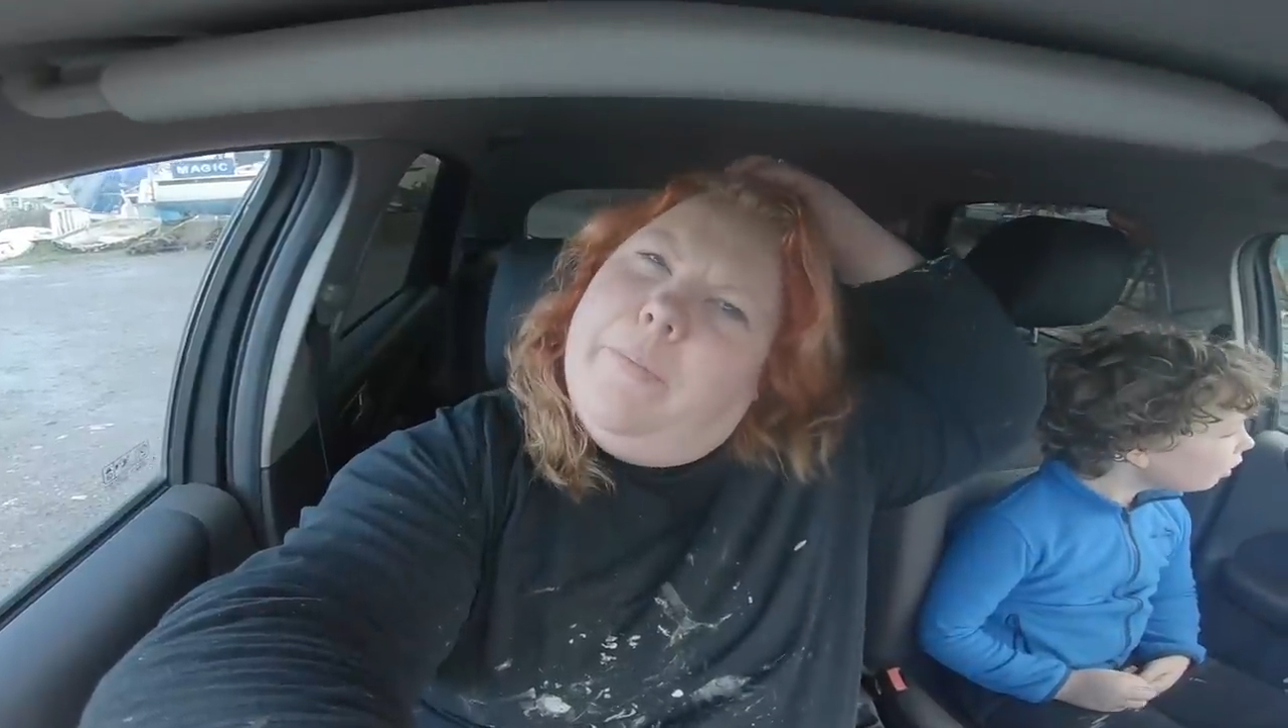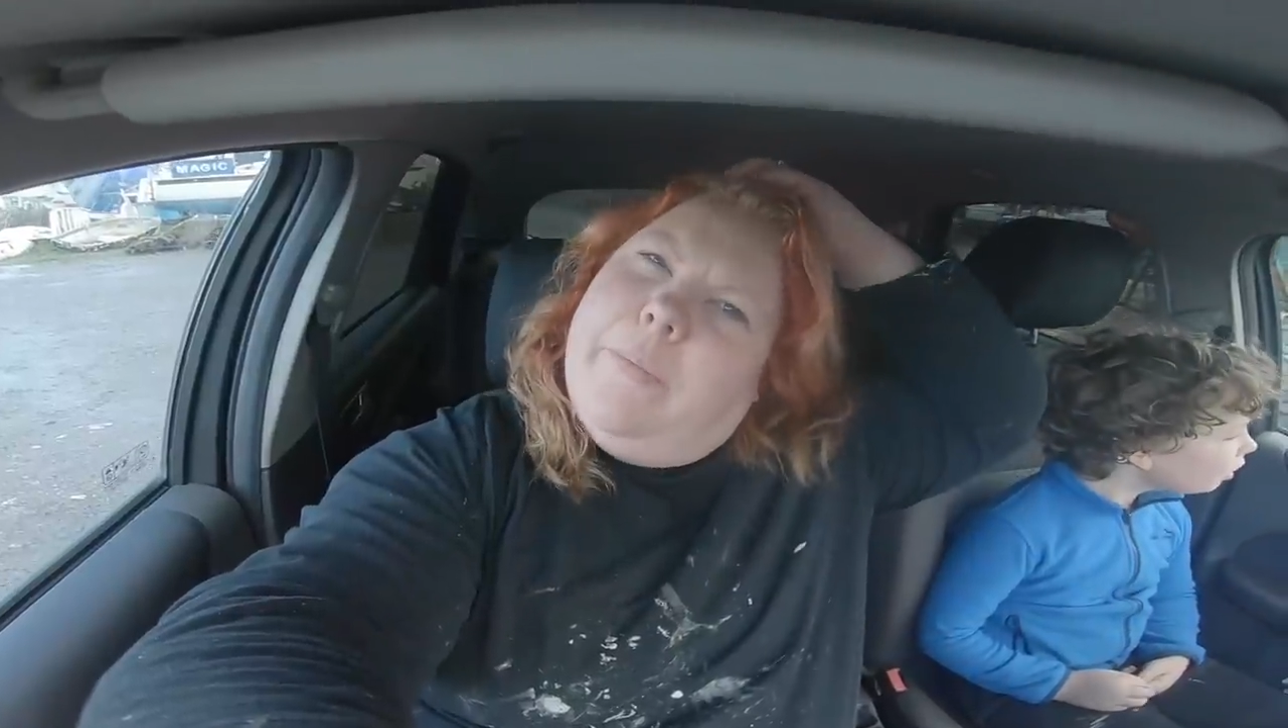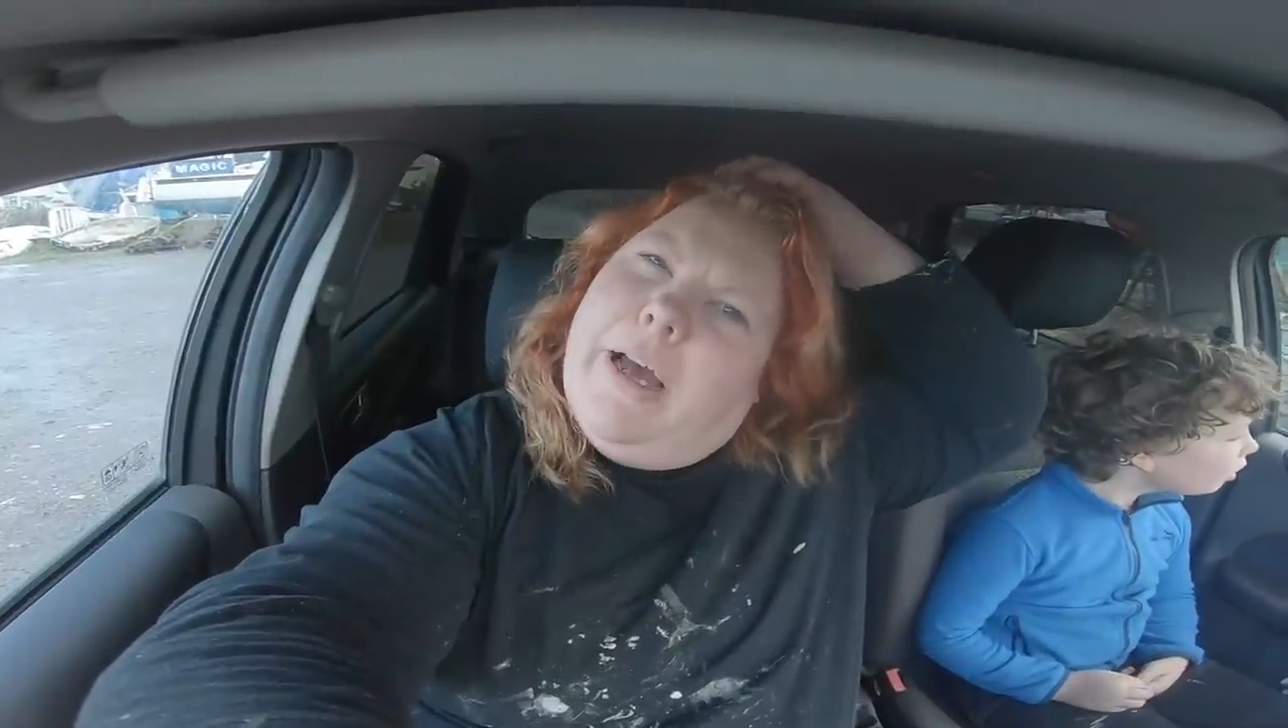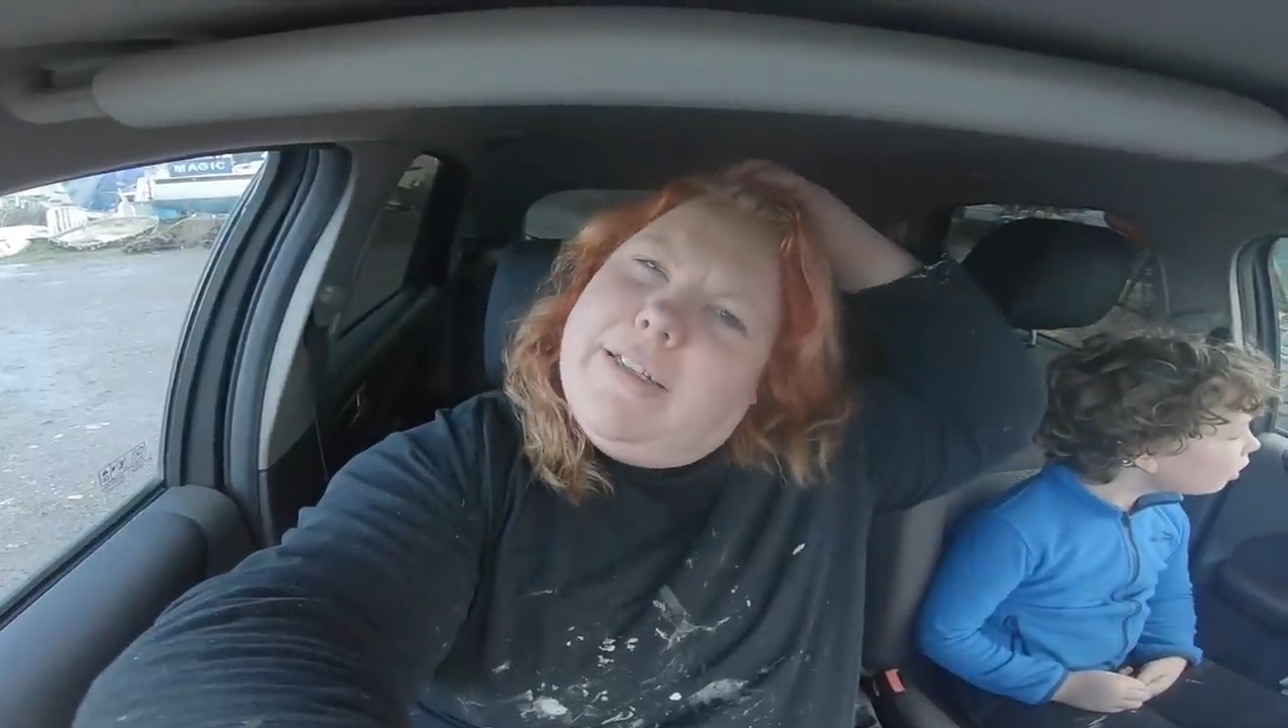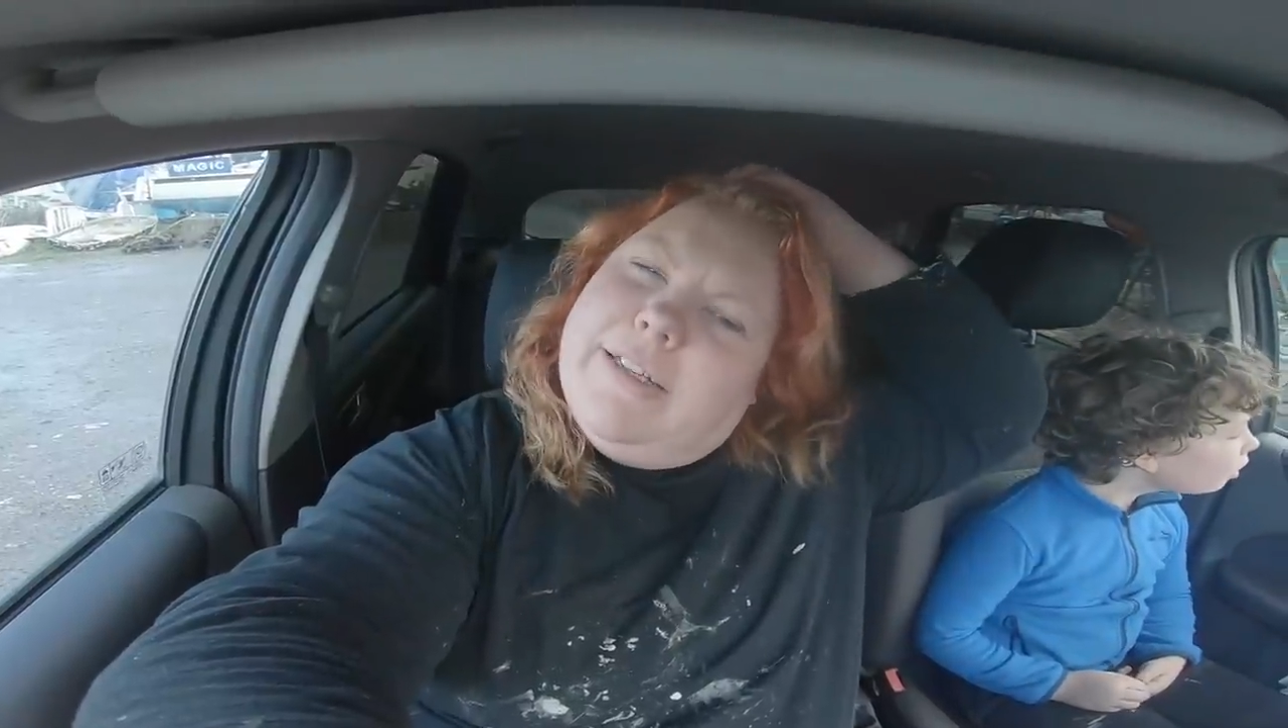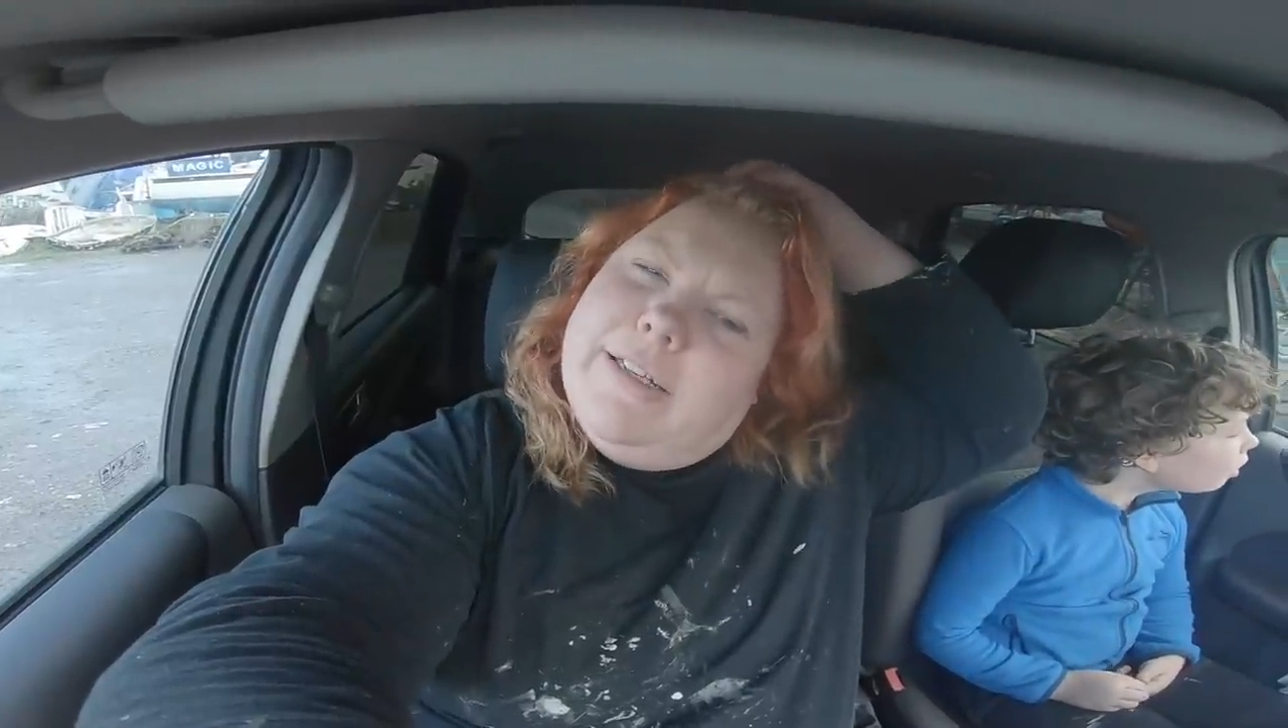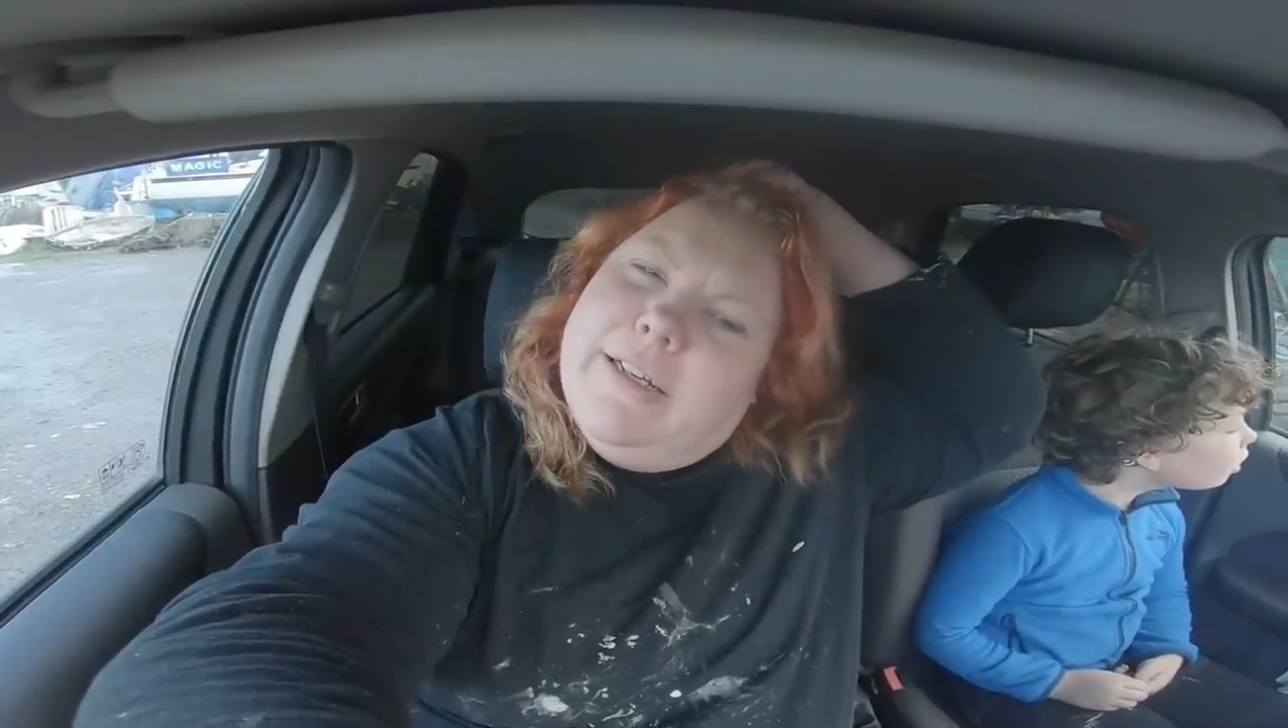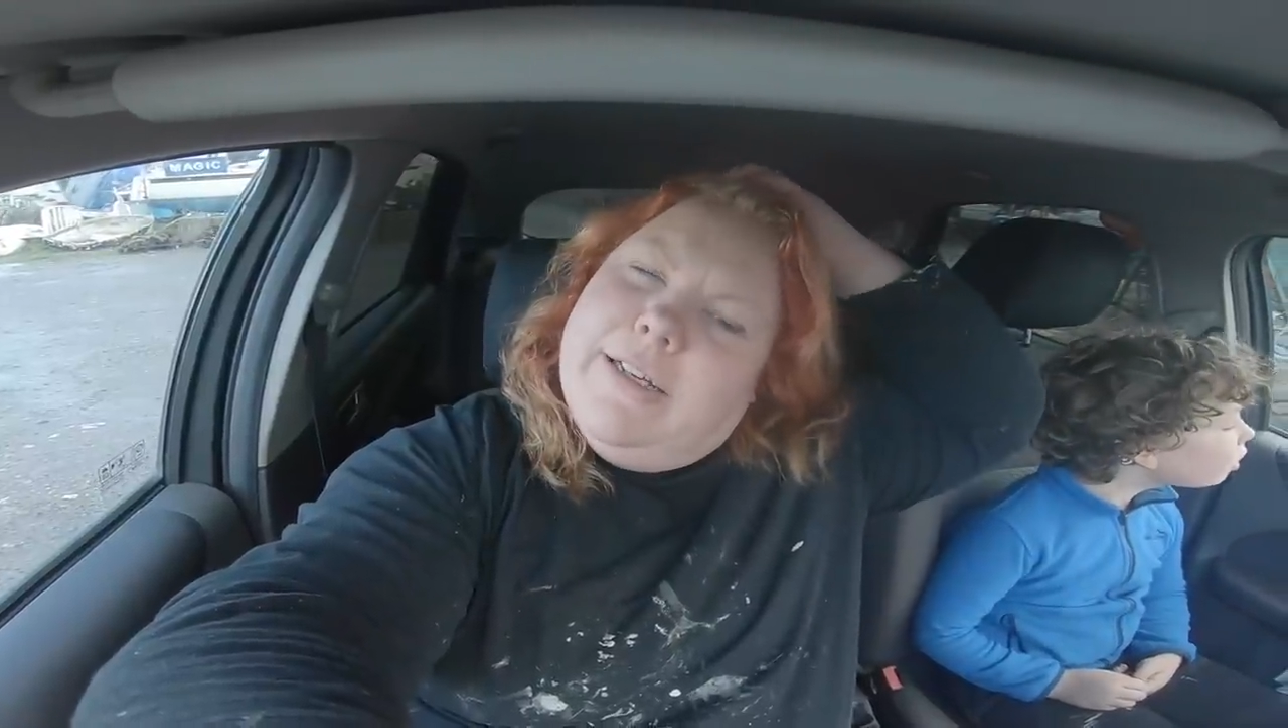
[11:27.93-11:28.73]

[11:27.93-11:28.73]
but